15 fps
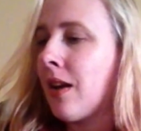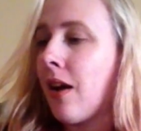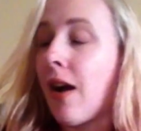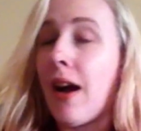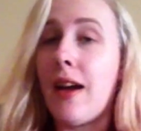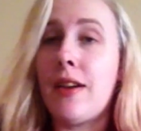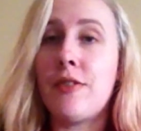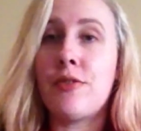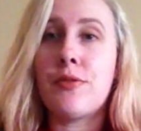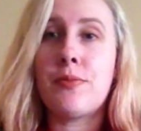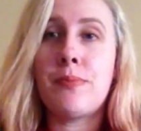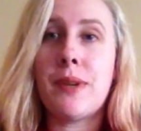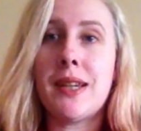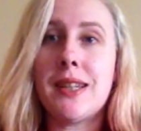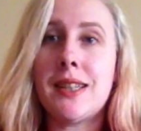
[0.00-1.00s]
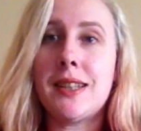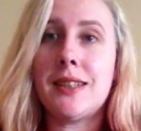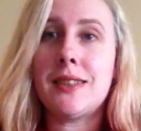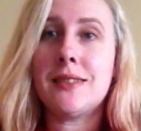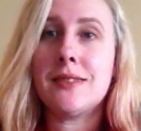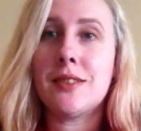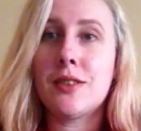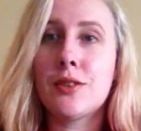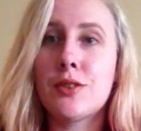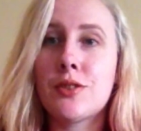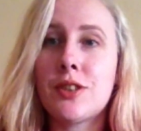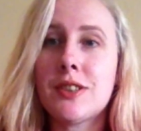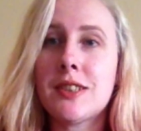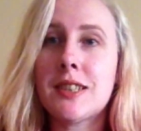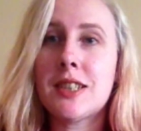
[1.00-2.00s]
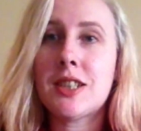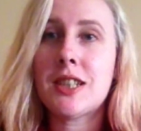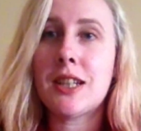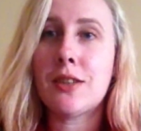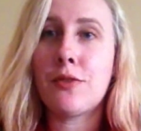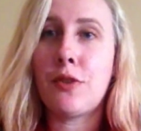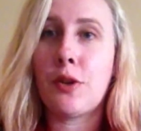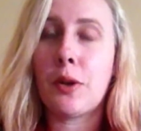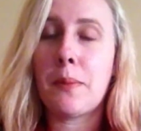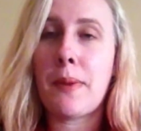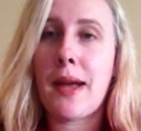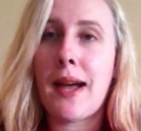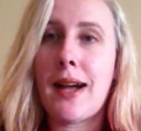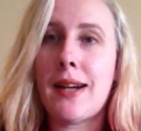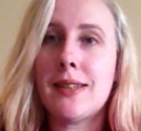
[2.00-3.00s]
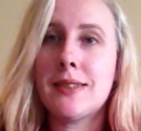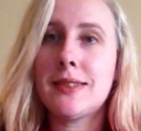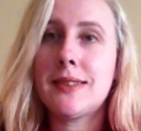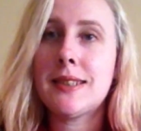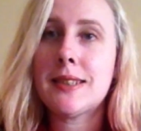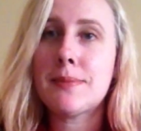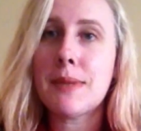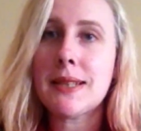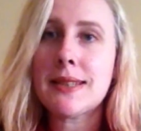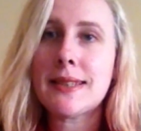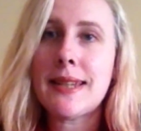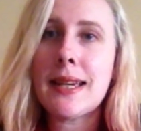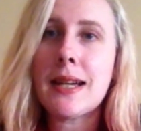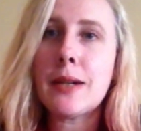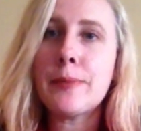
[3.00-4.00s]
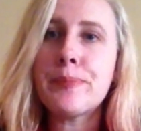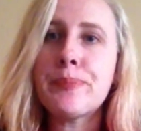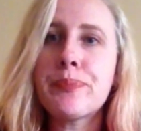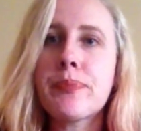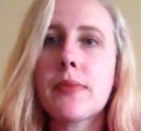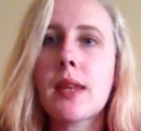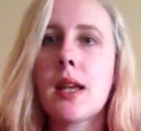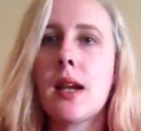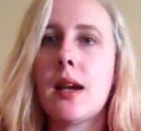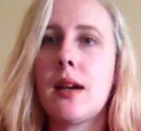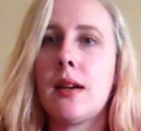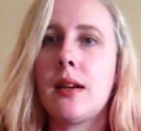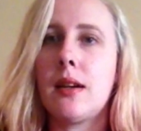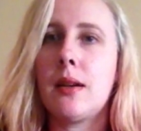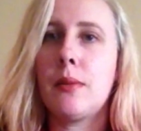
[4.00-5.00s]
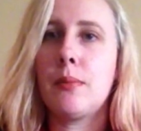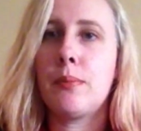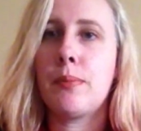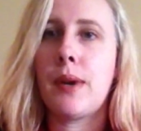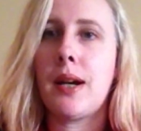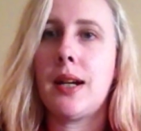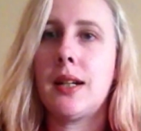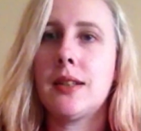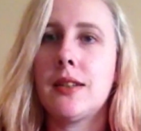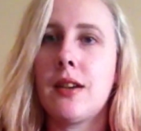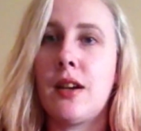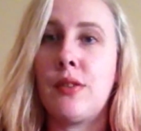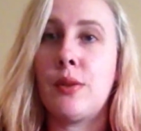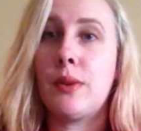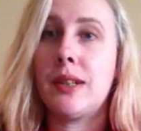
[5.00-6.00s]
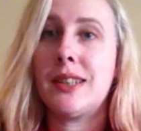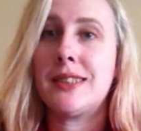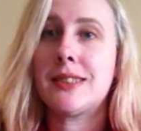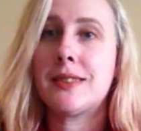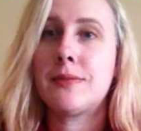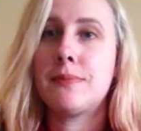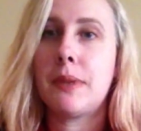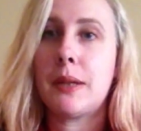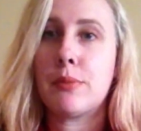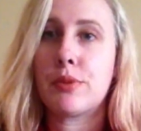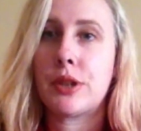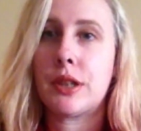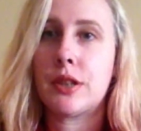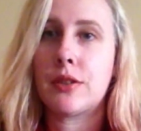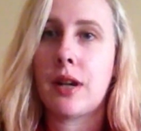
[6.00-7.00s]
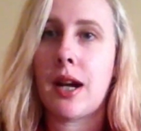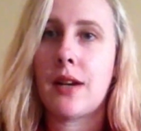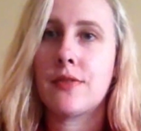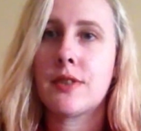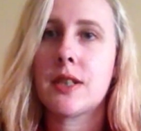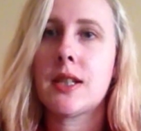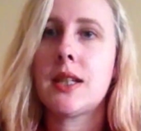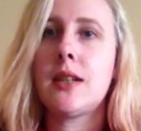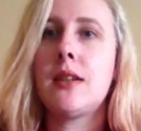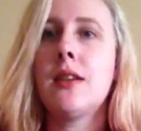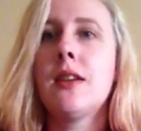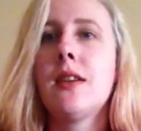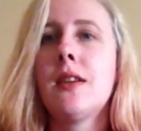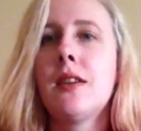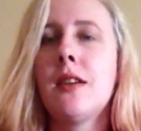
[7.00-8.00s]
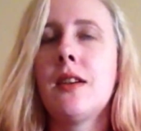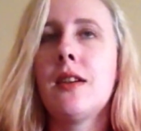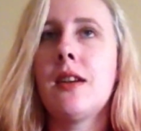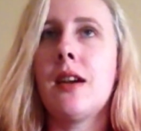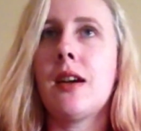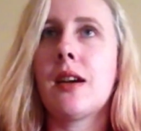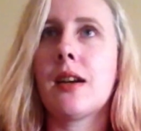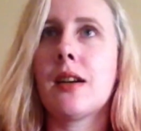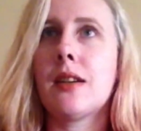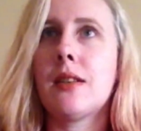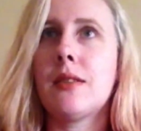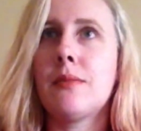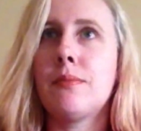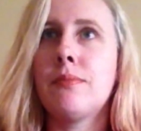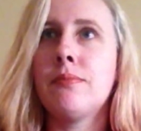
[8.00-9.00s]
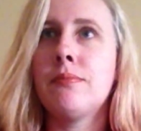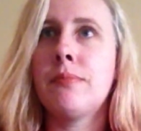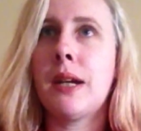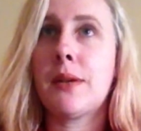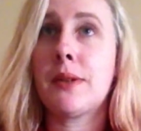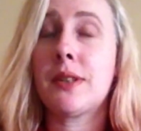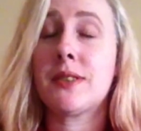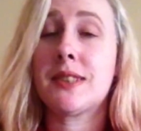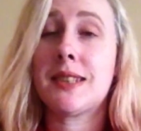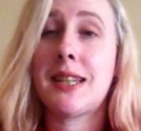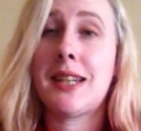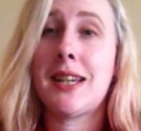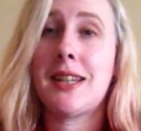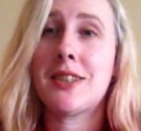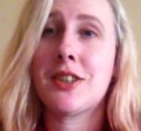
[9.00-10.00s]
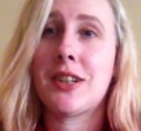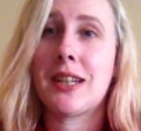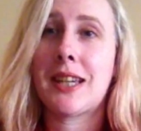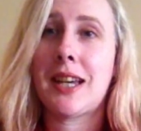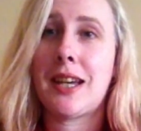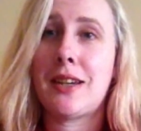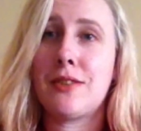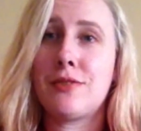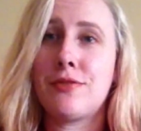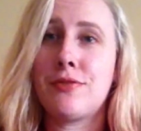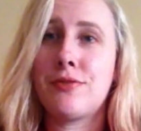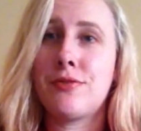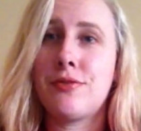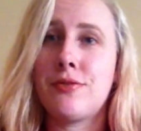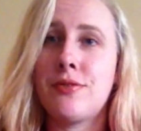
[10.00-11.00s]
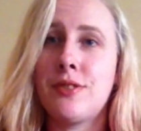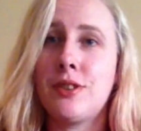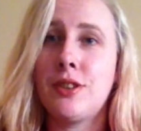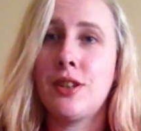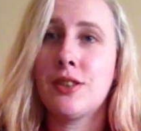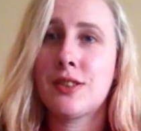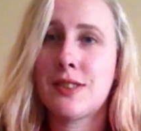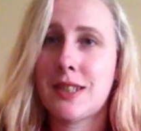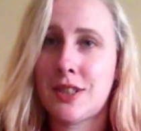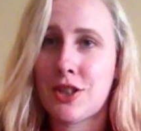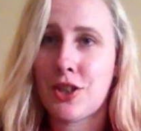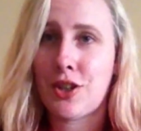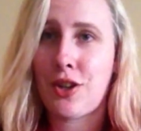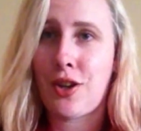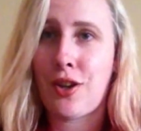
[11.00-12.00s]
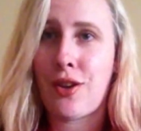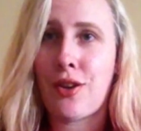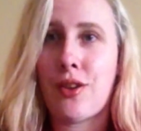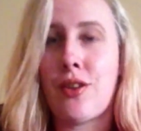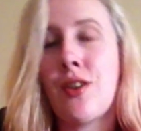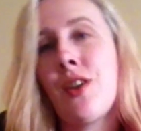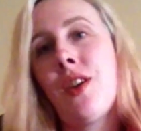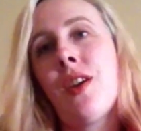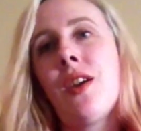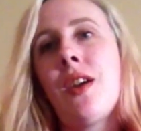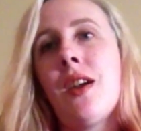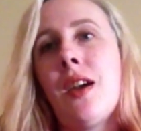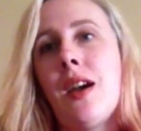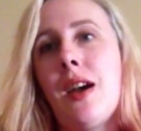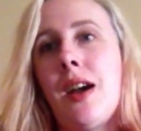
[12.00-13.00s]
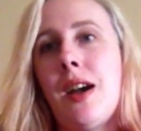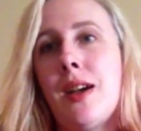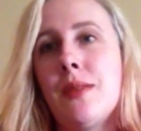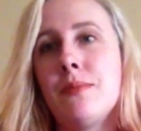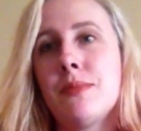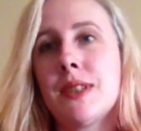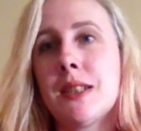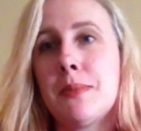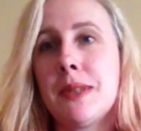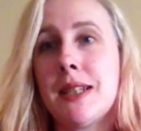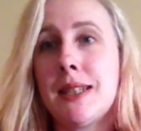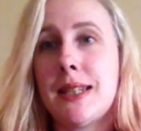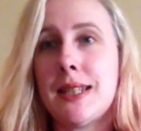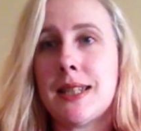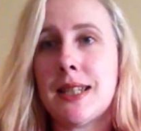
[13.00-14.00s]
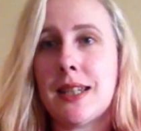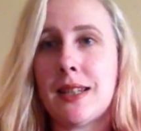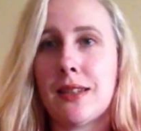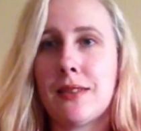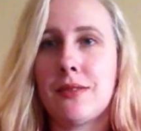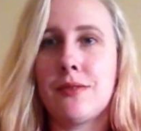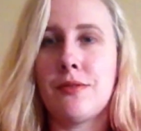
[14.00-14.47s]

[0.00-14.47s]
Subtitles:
I've been cross-stitching for about 6 months now, but I've always been pretty crafty. Back when I was a teenager, I gave long stitch a go, did a bit of knitting,